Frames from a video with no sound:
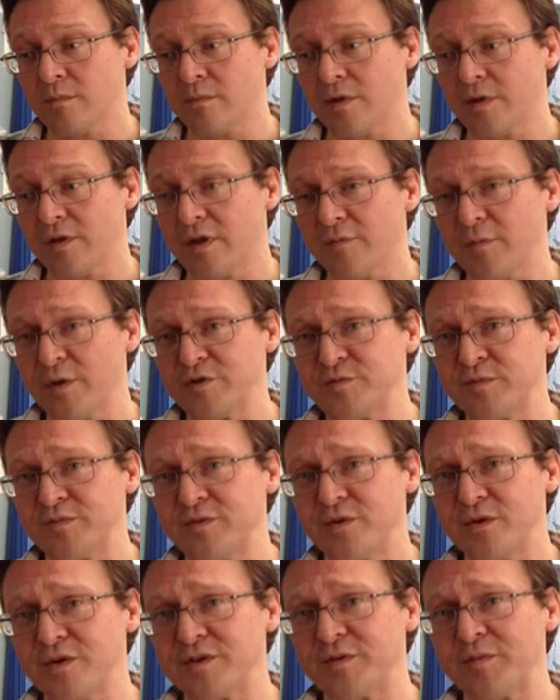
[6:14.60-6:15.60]
think I mentioned
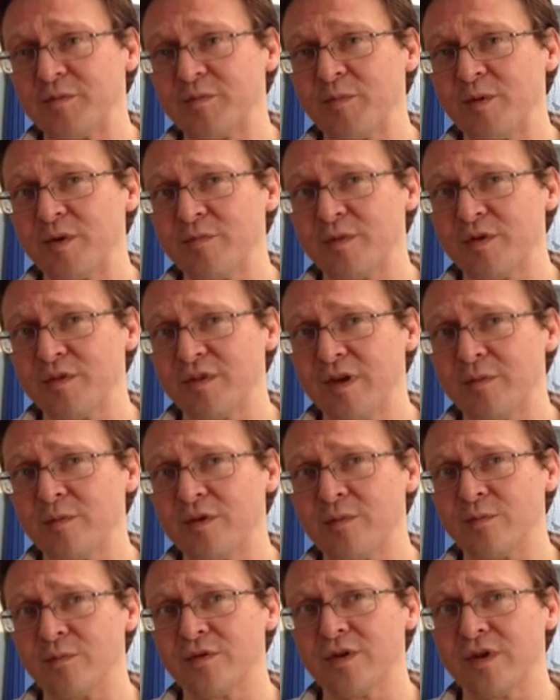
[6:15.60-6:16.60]
before, actually, my
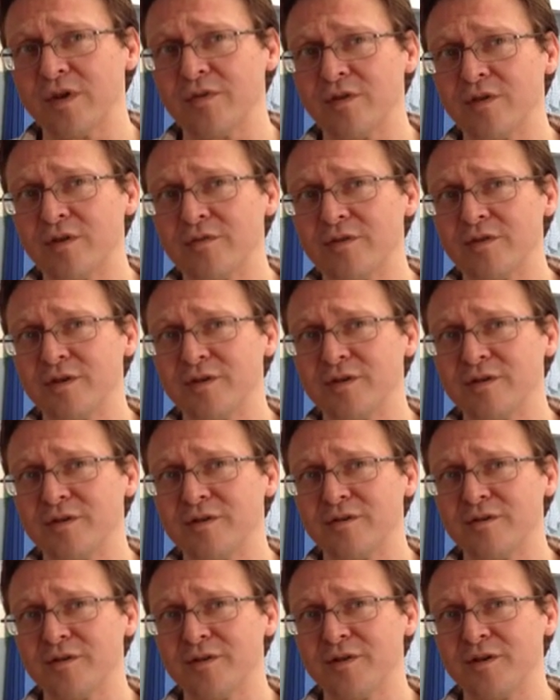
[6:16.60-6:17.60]
stepson was saying that
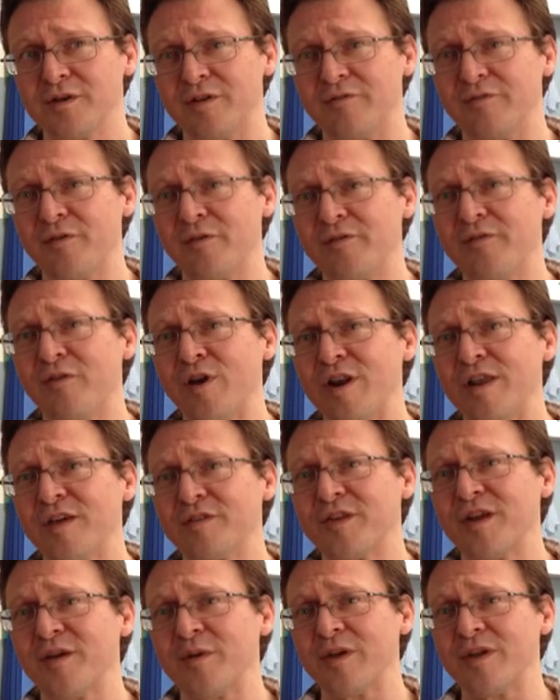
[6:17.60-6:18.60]
for the very next
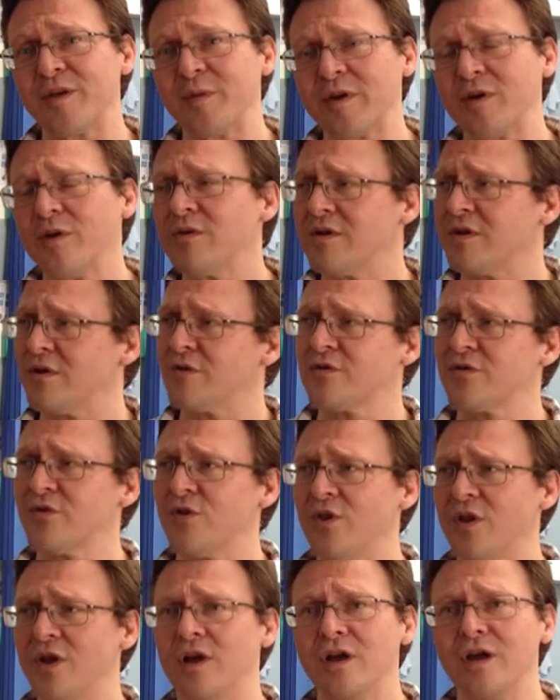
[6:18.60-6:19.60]
day when I came back, you look
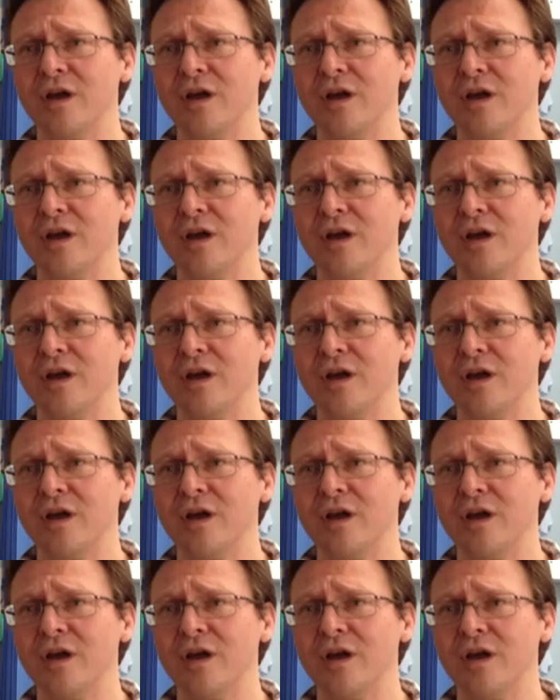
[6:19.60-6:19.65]
taller.